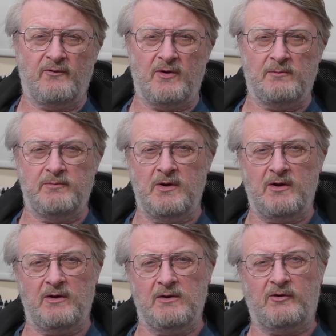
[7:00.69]
for
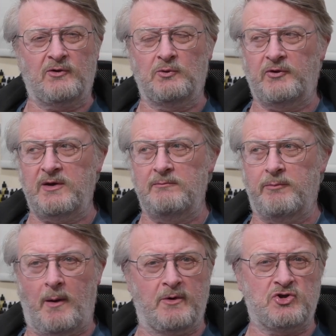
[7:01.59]
assaulting
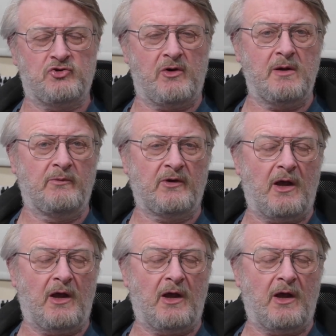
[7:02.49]
bomber streams